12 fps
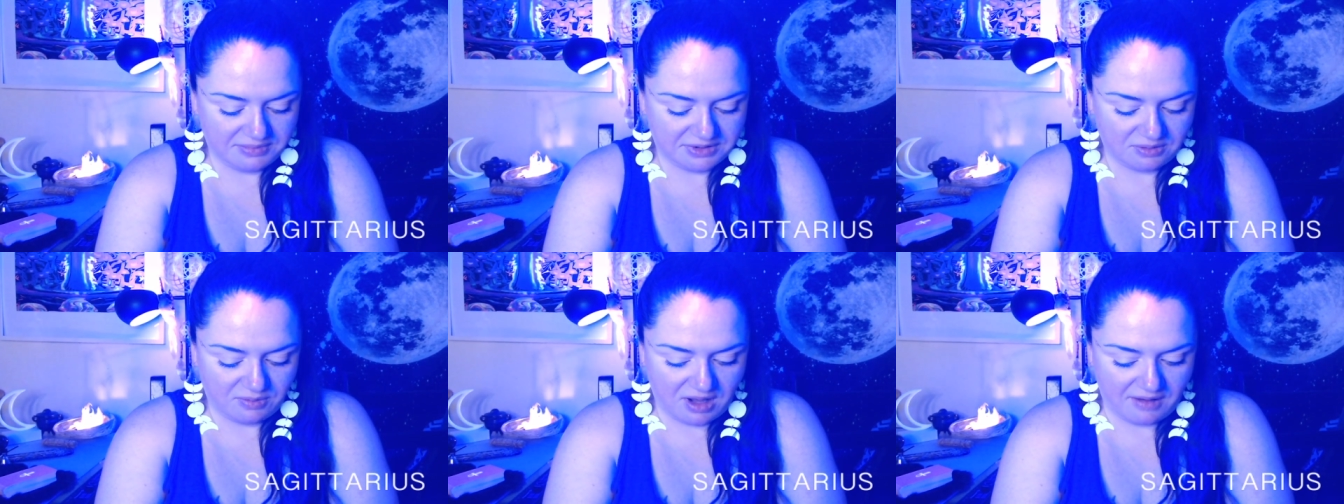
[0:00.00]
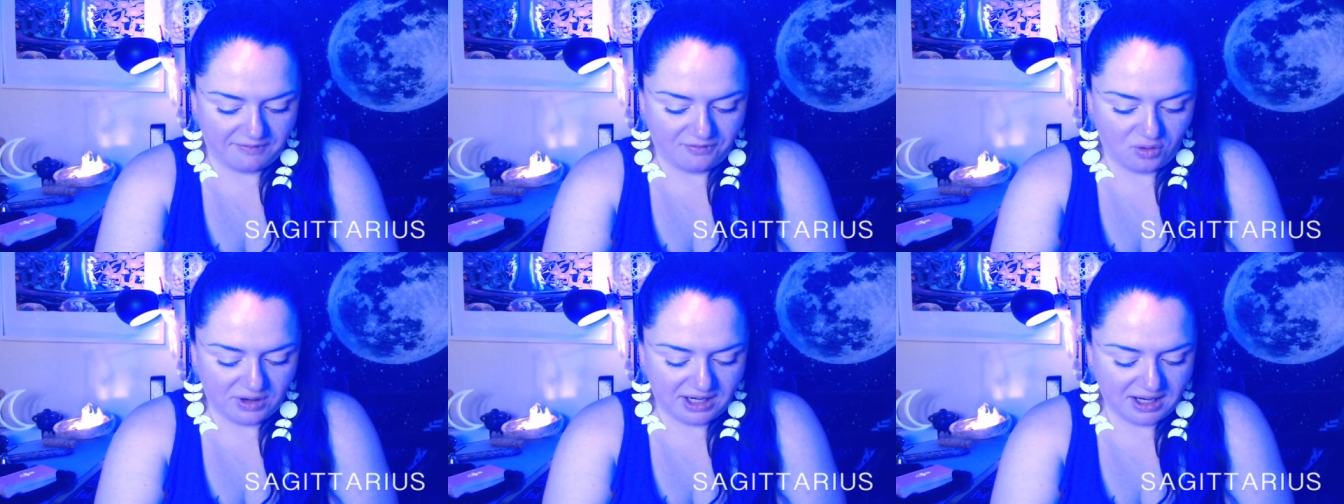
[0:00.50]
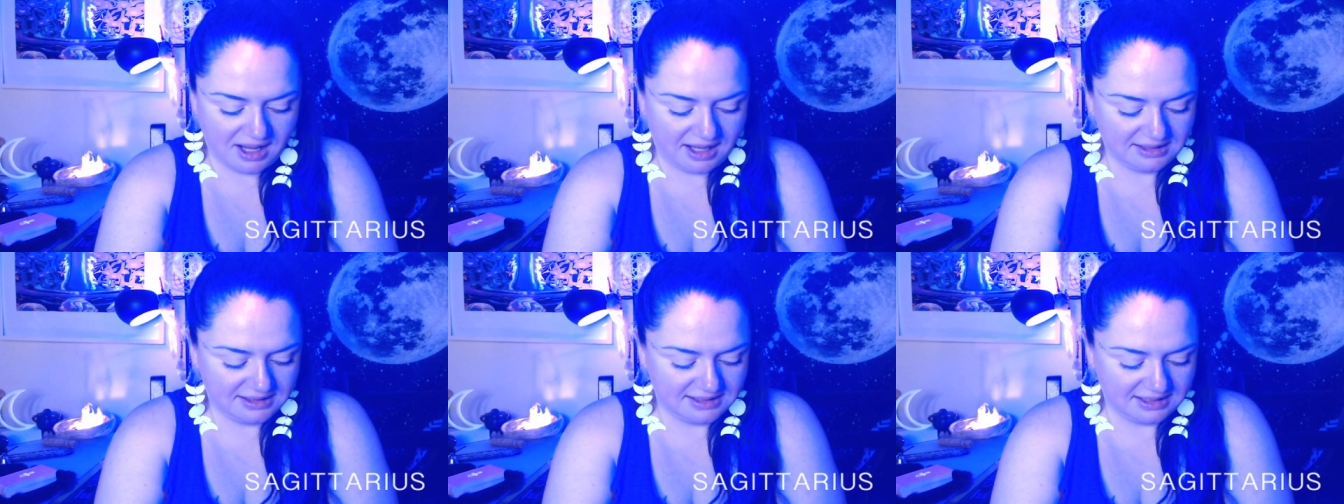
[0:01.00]
So we got
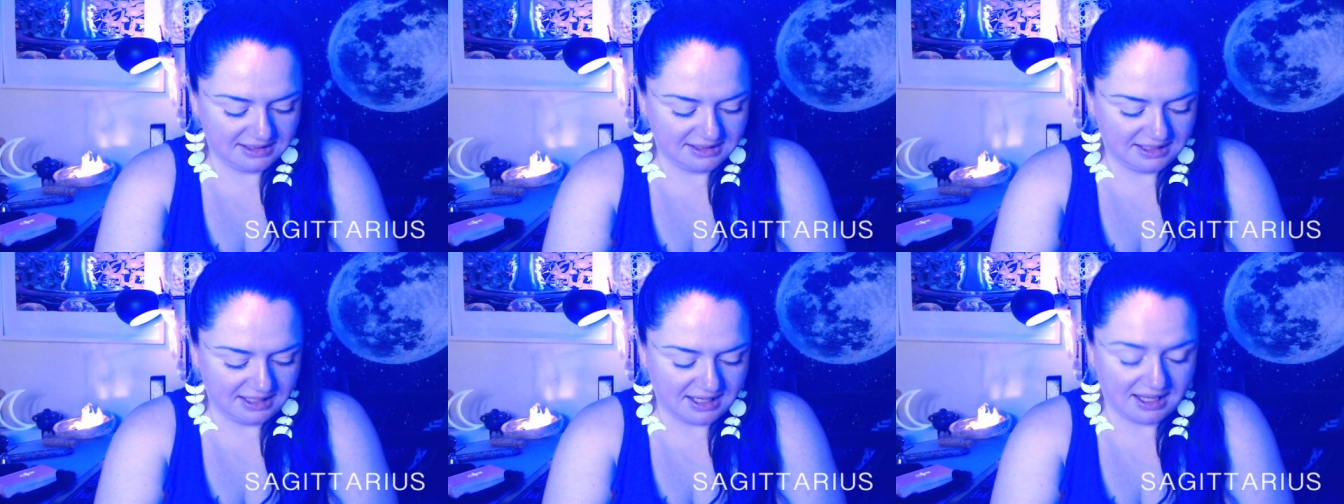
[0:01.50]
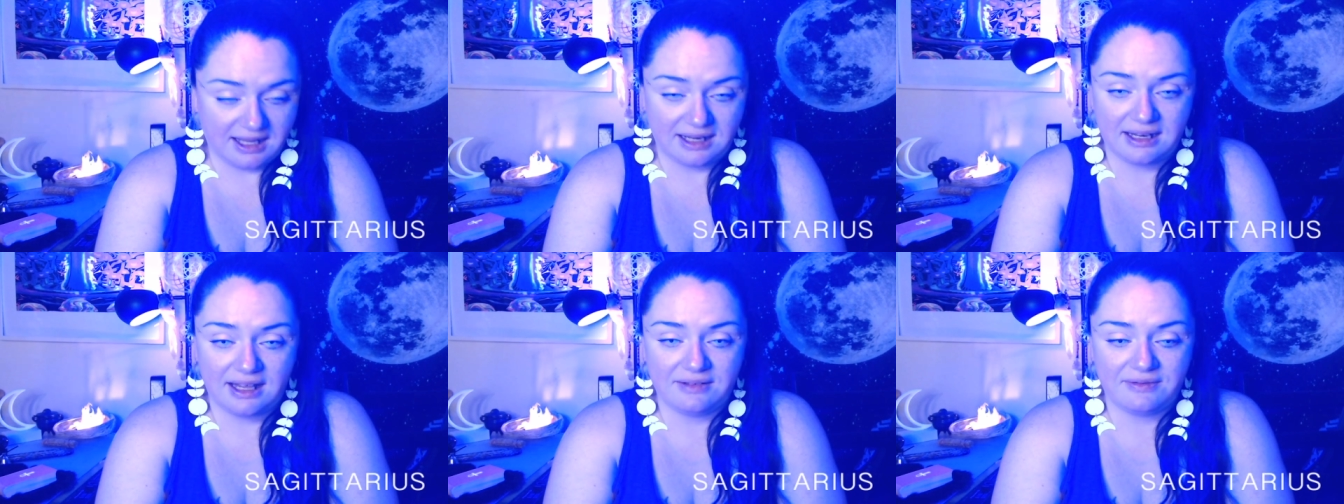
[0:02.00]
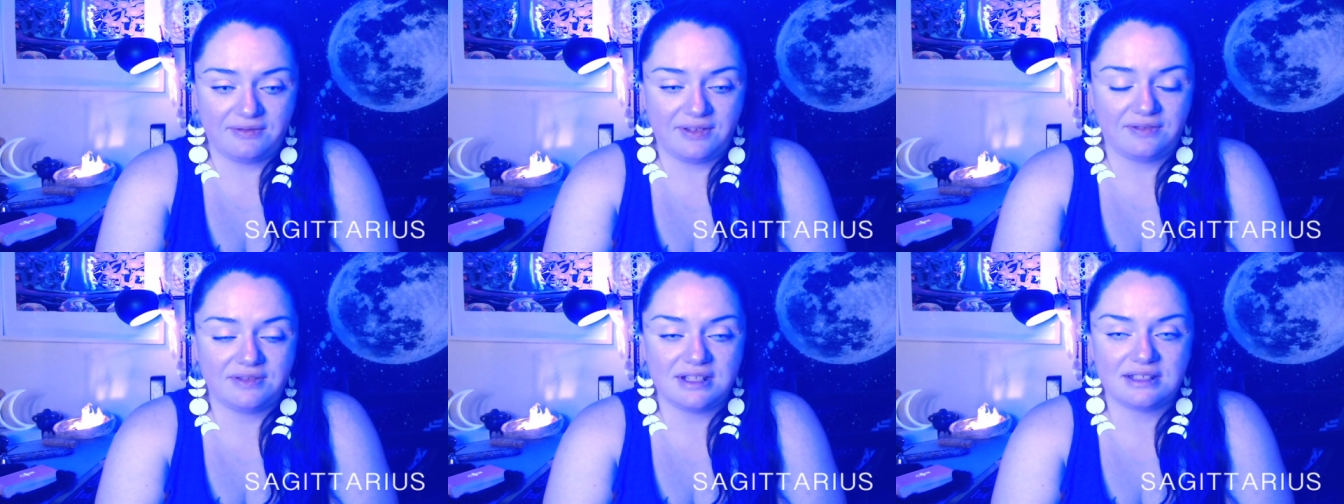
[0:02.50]
49, 69, and
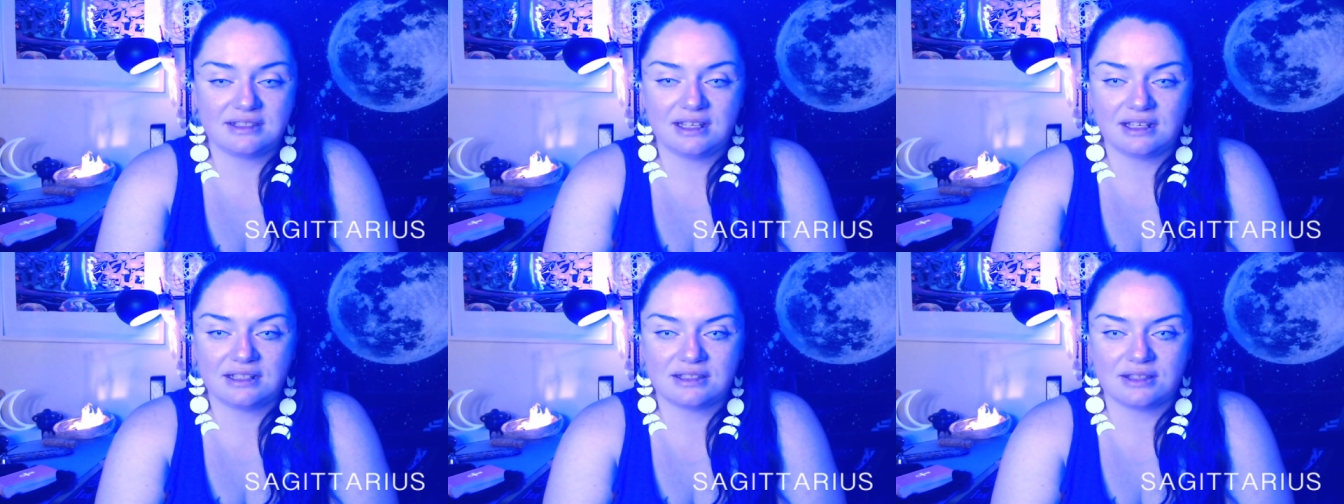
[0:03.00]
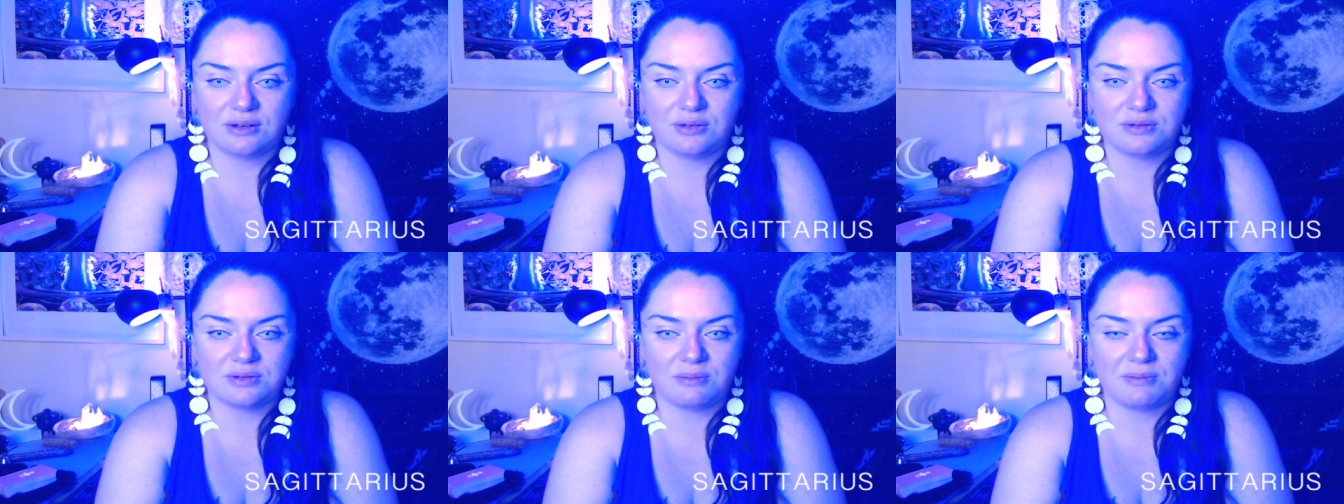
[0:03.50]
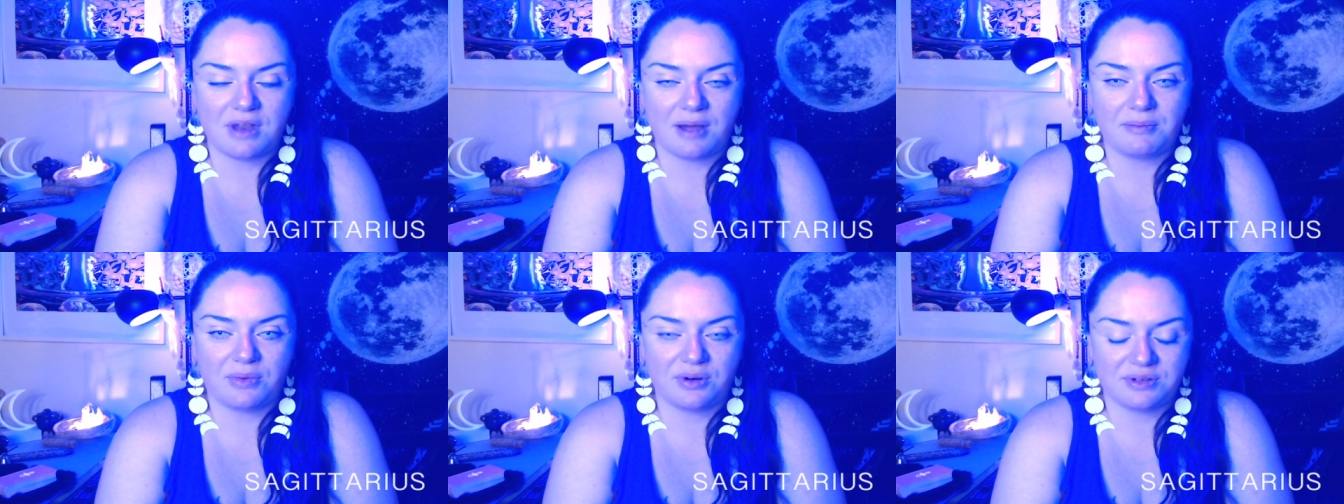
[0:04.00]
56. Those
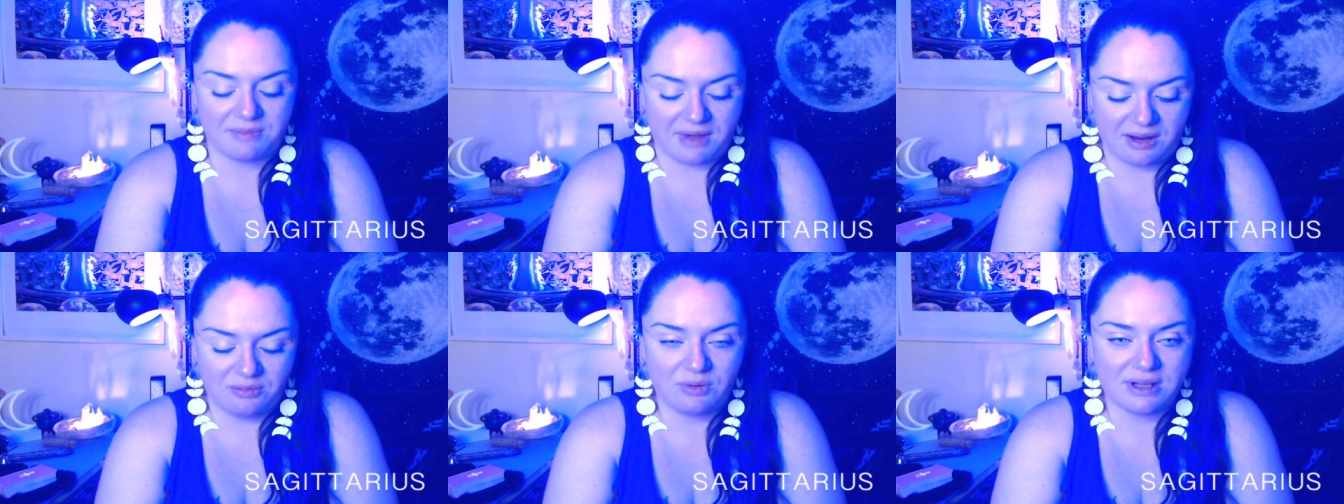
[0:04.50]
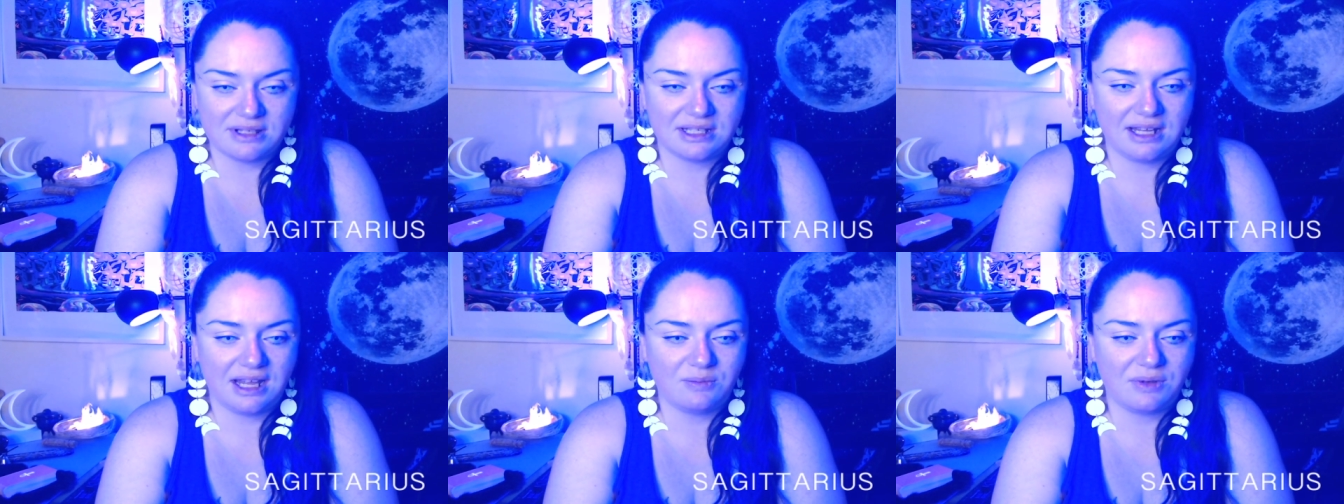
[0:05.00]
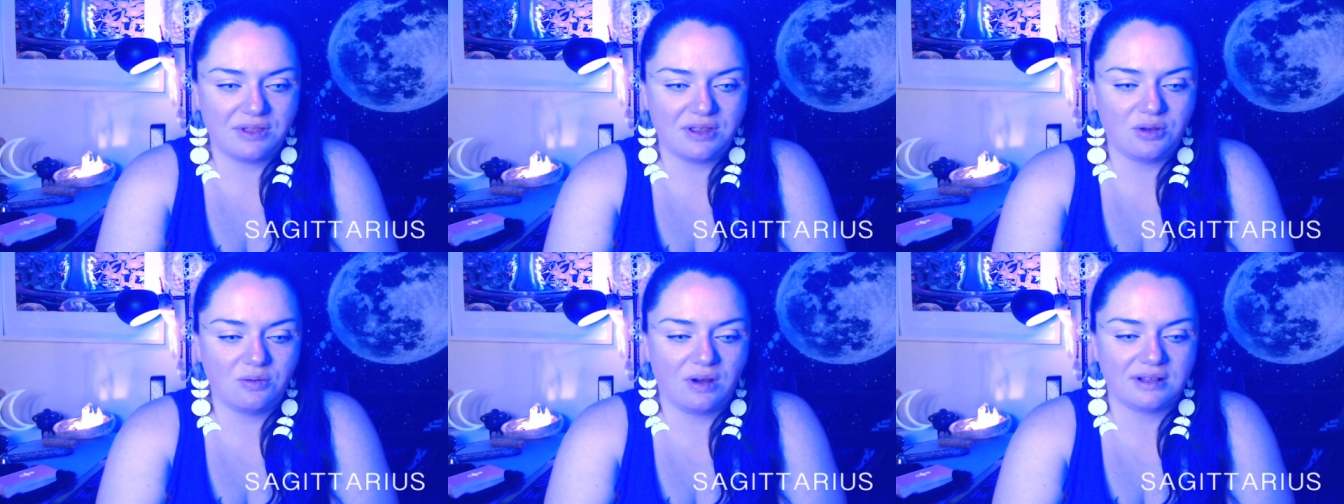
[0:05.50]
numbers might resonate with
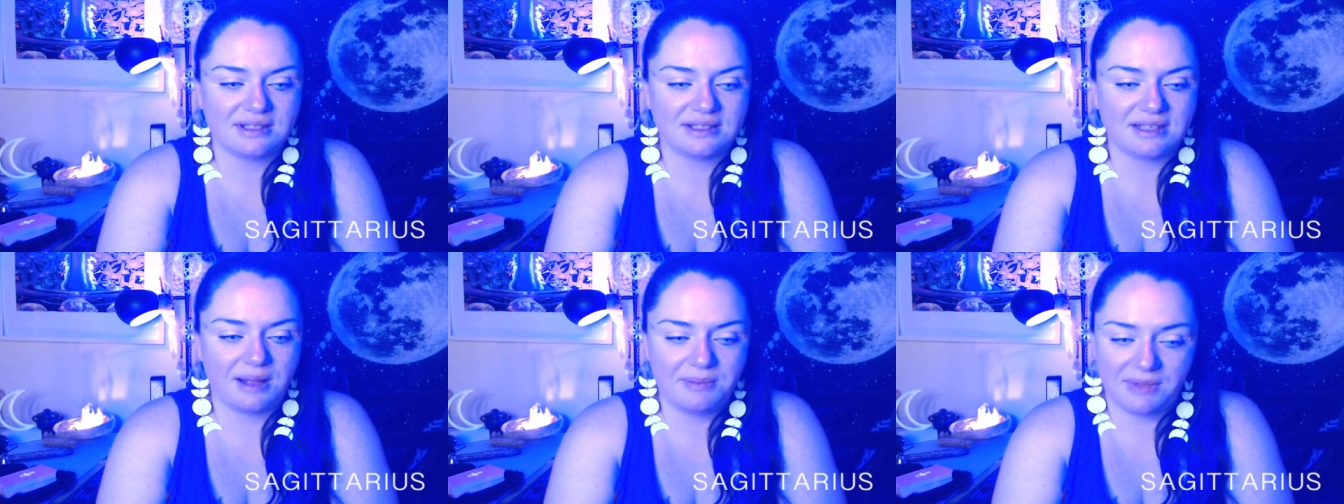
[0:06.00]
you on some